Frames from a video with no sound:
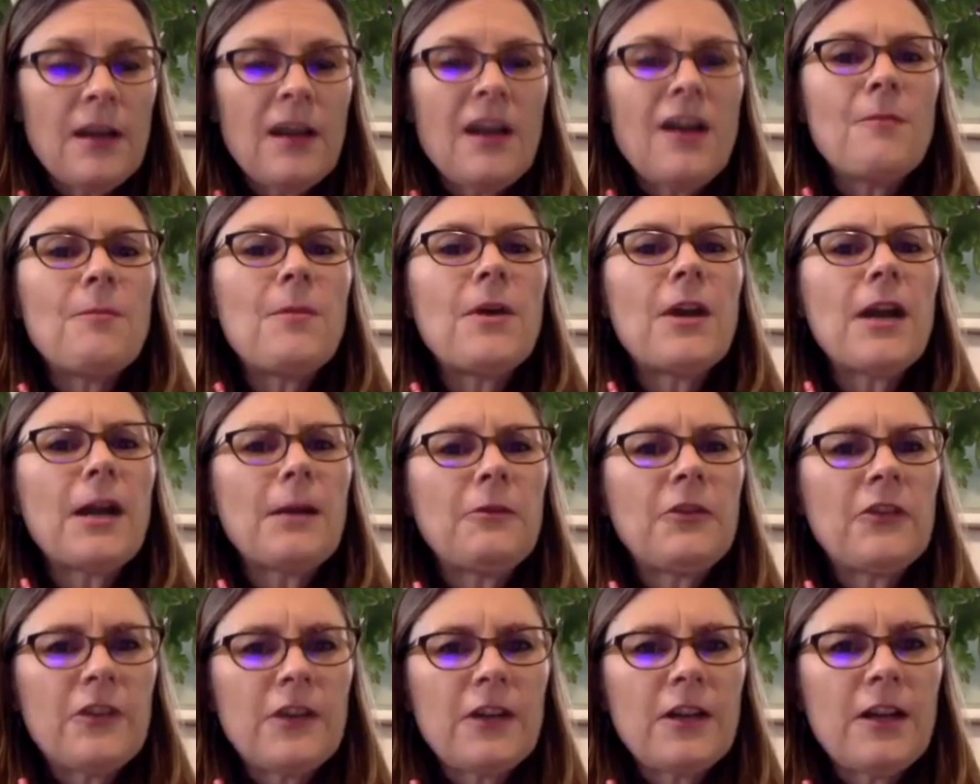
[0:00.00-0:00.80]
but
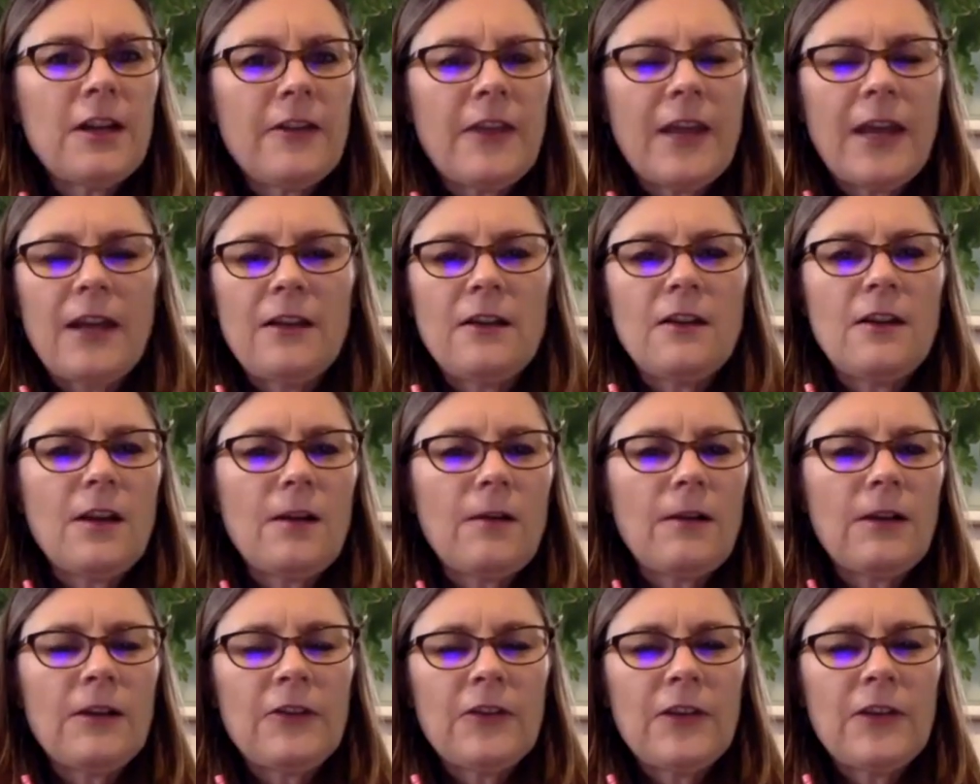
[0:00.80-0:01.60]
I'm still at that, you
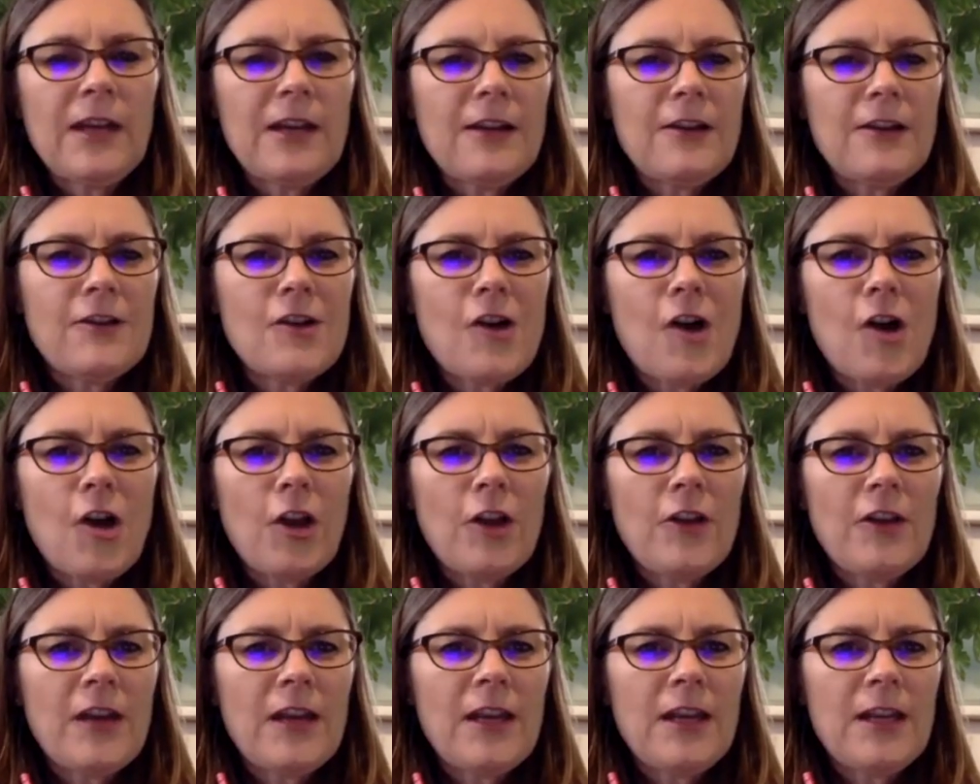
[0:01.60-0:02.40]
know, I stayed at a
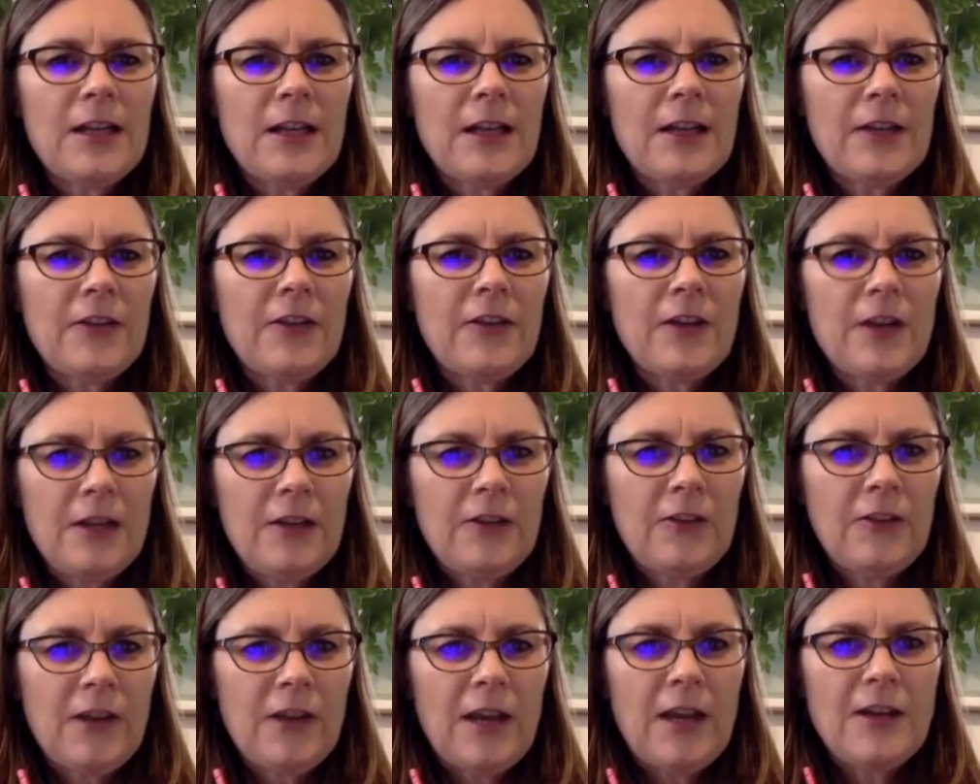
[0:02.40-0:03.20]
Holiday Inn last
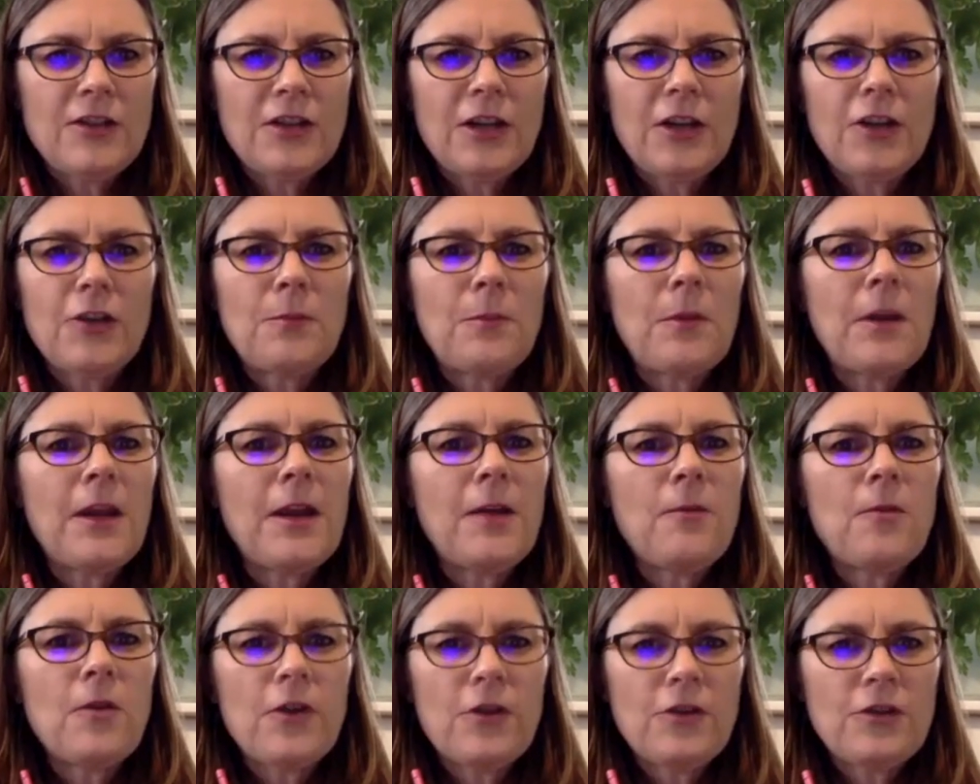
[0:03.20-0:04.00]
night stage. I could
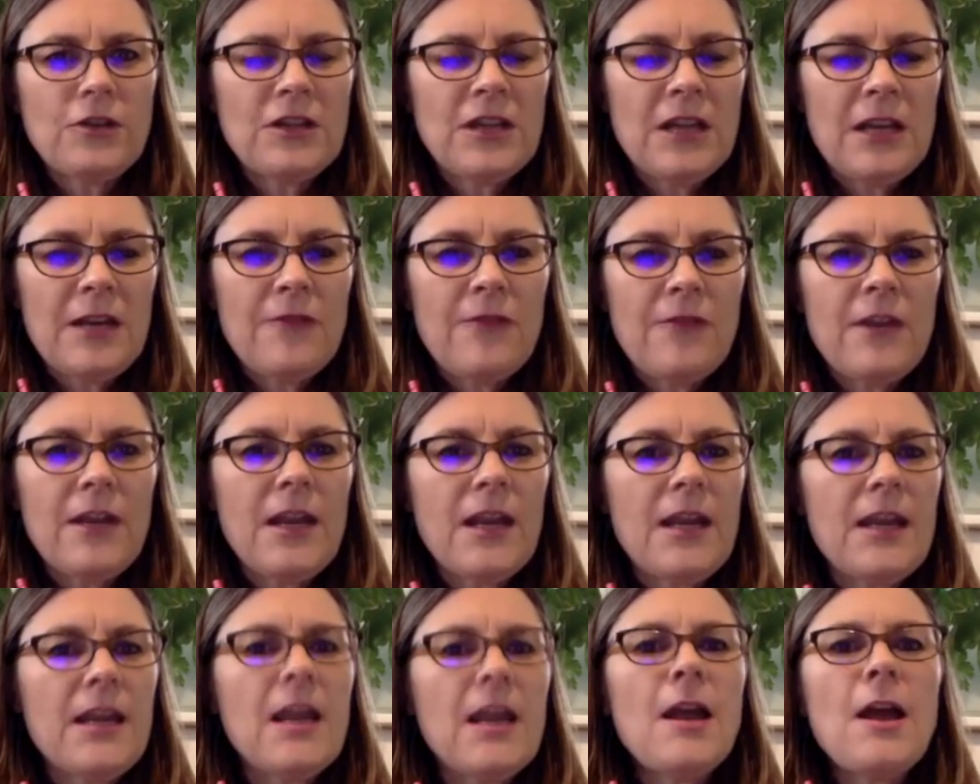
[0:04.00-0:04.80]
play one on
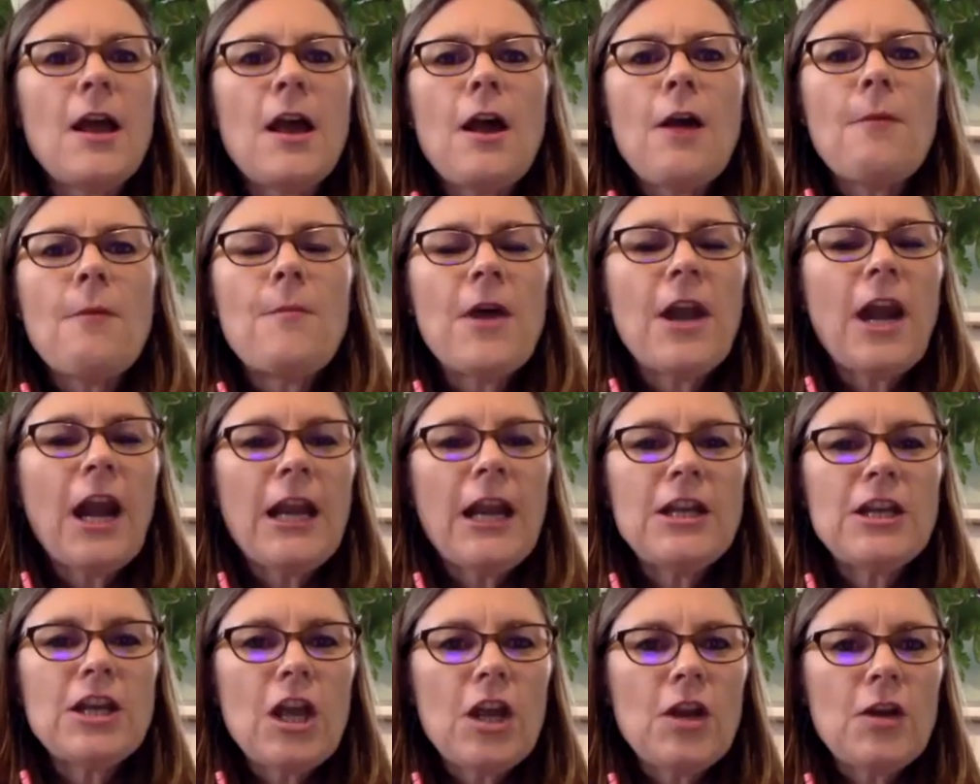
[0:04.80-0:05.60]
TV, but
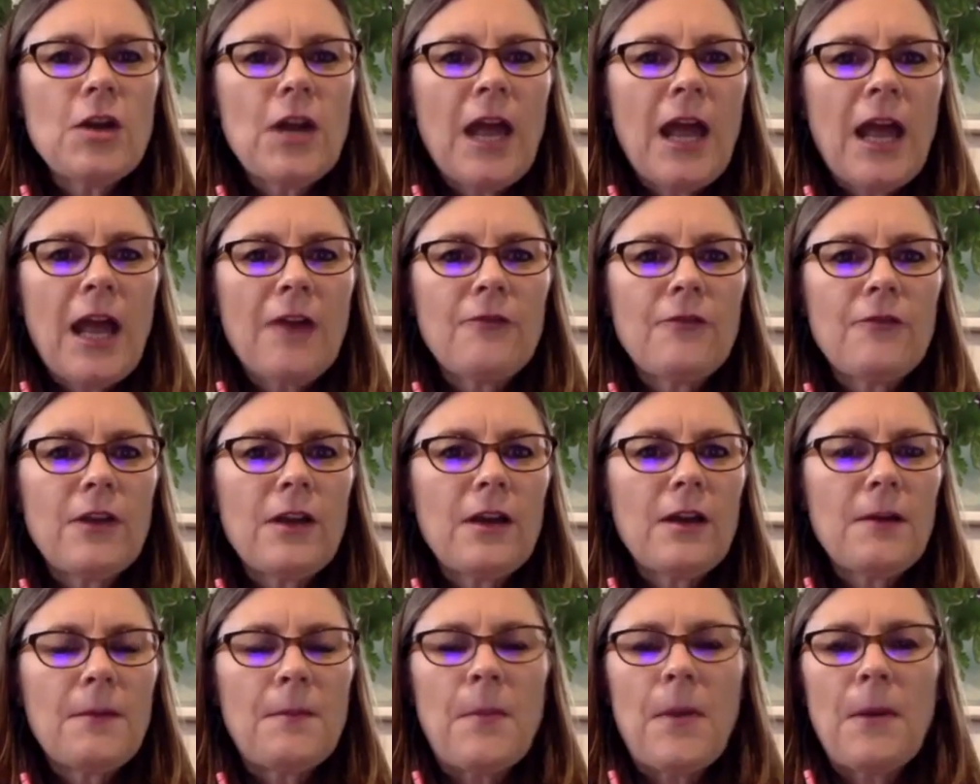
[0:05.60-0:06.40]
I don't have
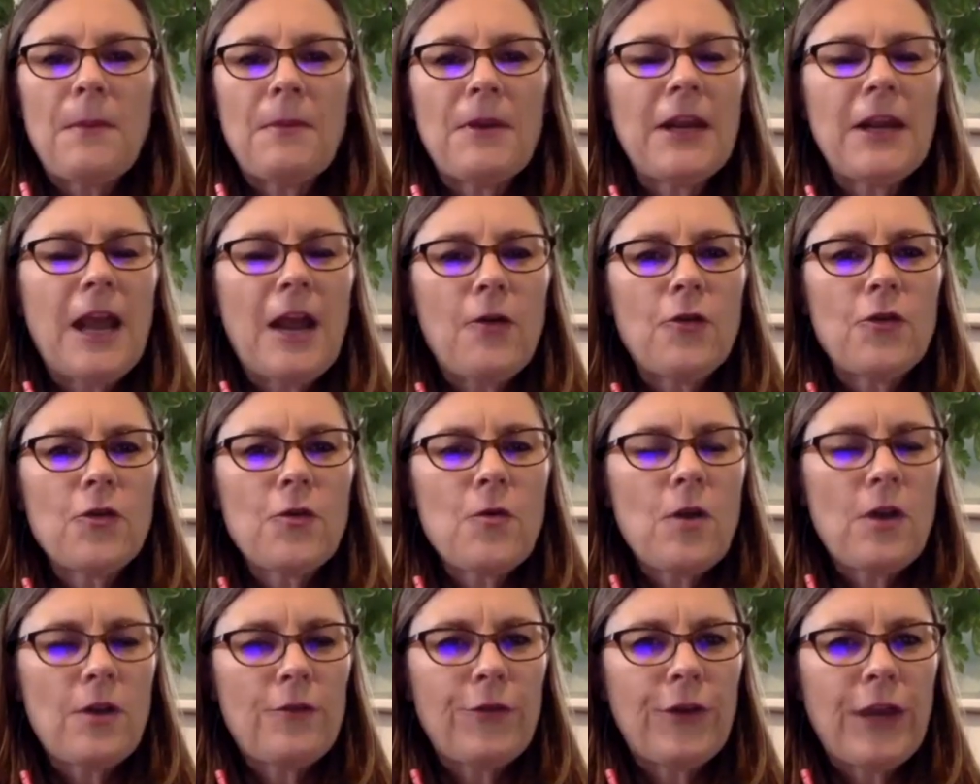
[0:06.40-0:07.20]
a public health
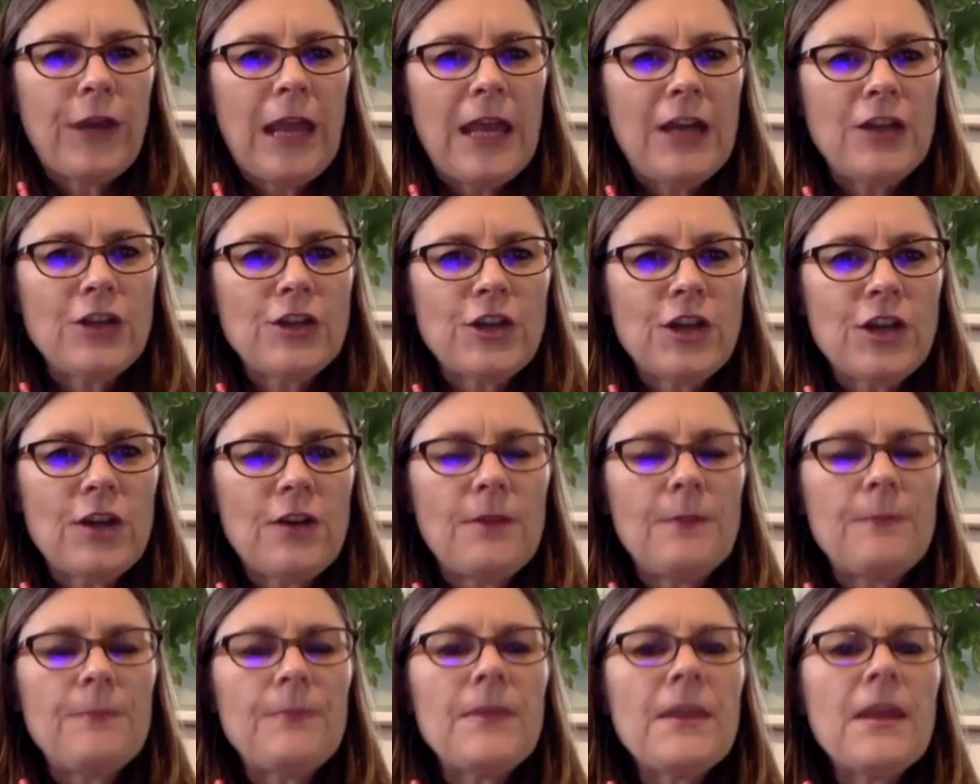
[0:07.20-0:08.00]
qualification.